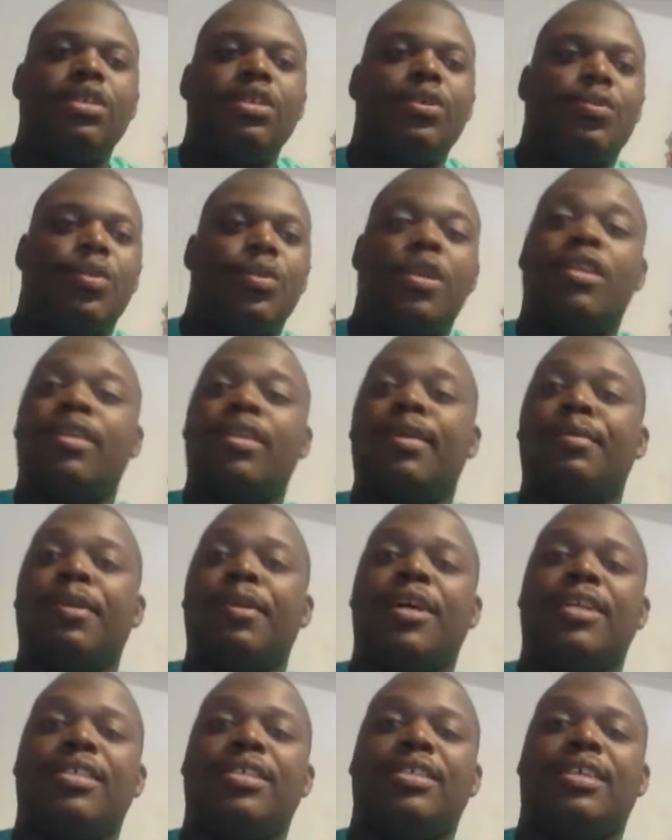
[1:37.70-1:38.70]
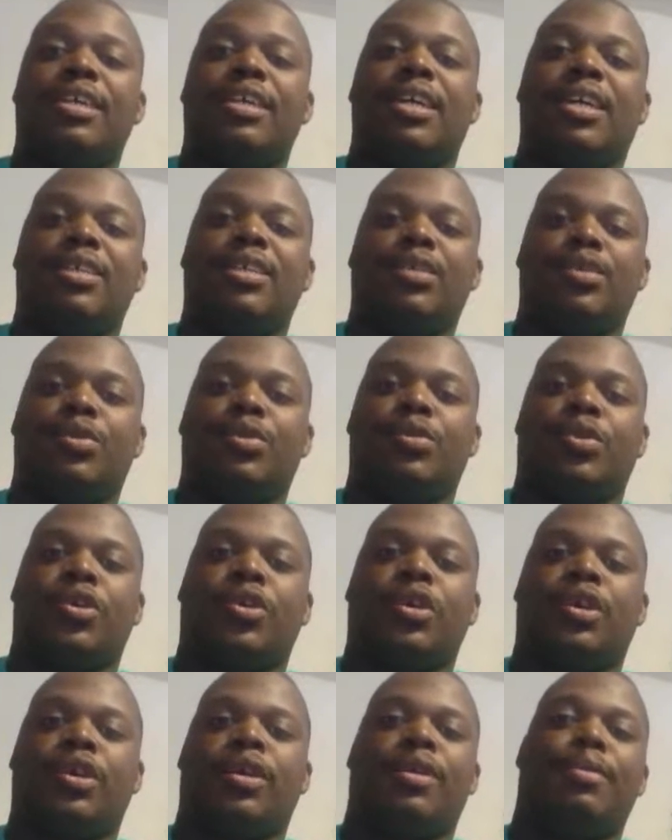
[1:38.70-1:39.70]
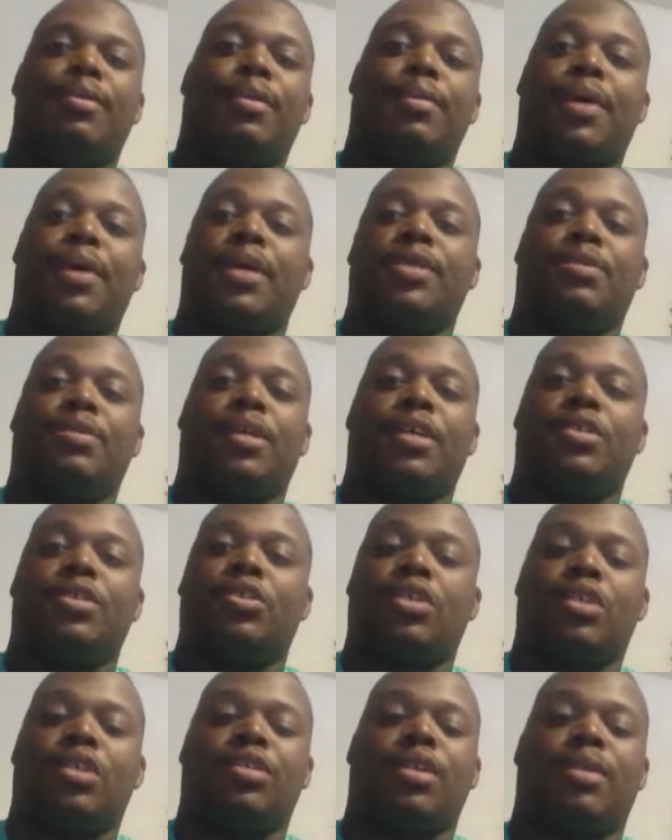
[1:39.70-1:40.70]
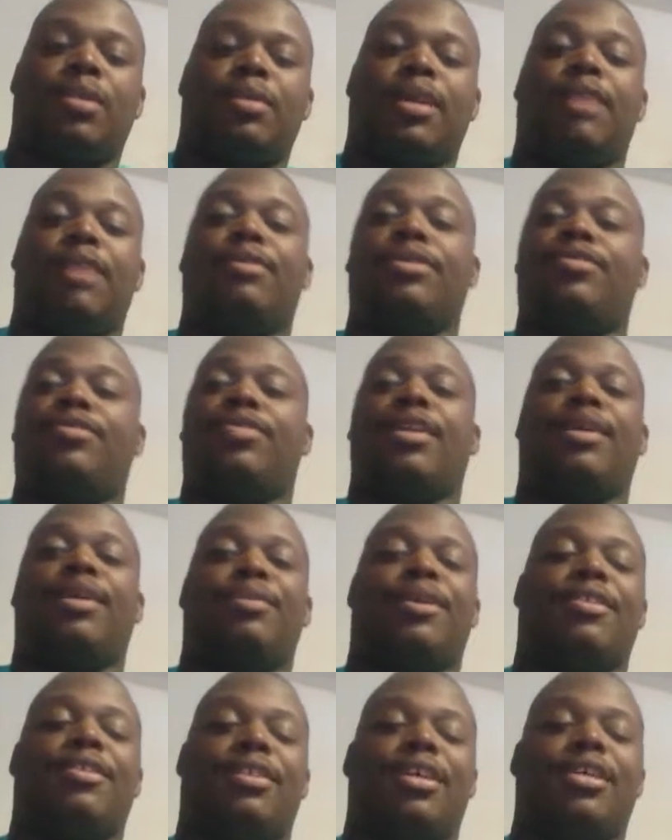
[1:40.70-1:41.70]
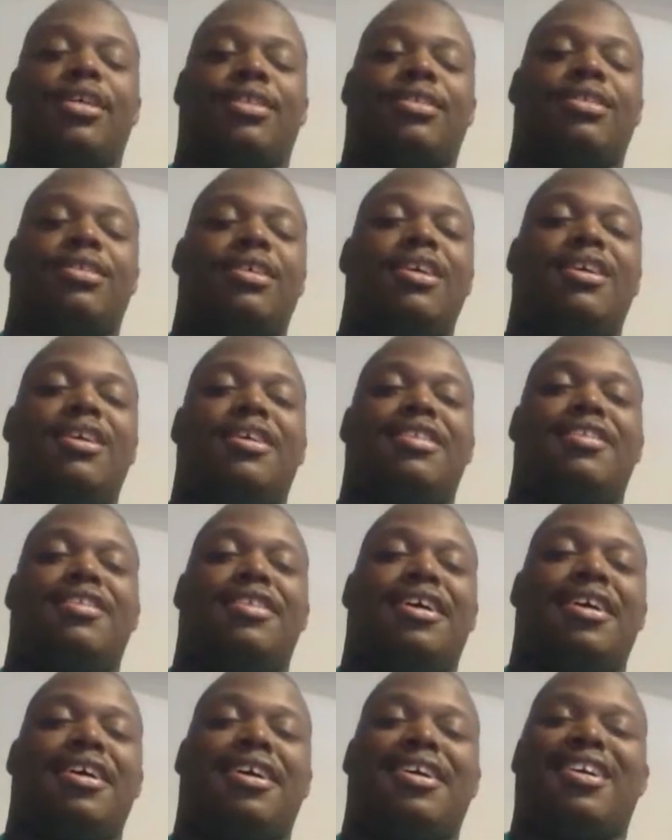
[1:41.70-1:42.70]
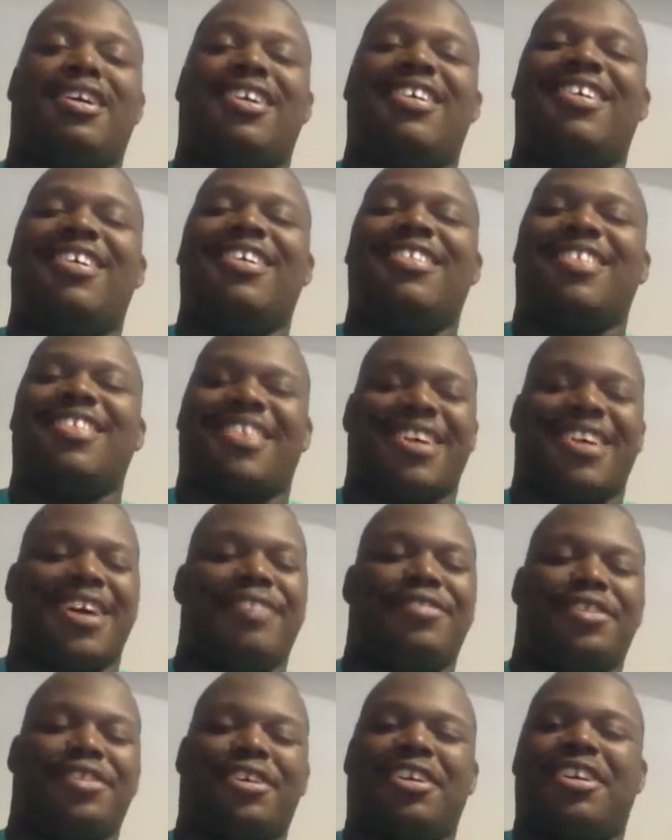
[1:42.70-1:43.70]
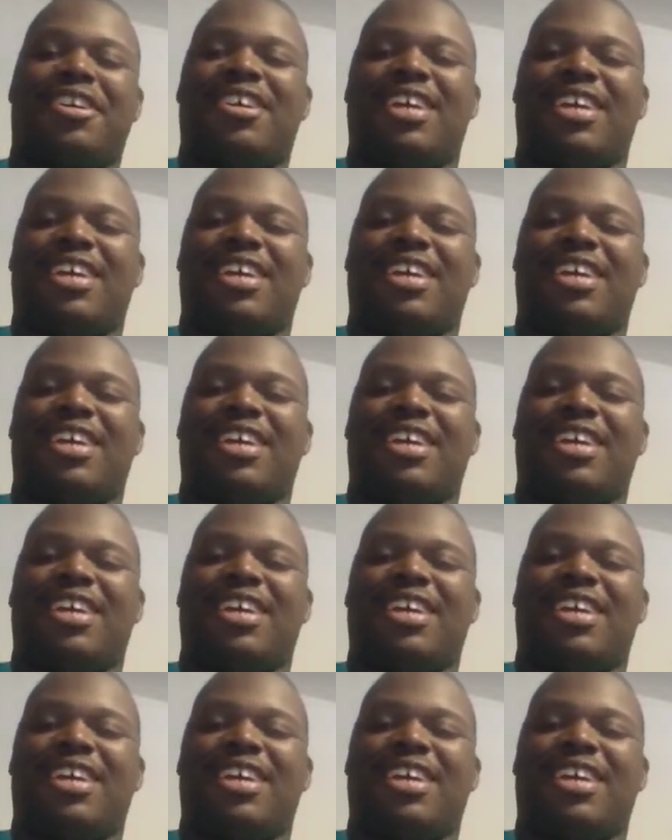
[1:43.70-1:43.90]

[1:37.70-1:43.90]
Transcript: One of their biggest hits were My Mind's Playing Tricks on Me. And what's funny about this, the cover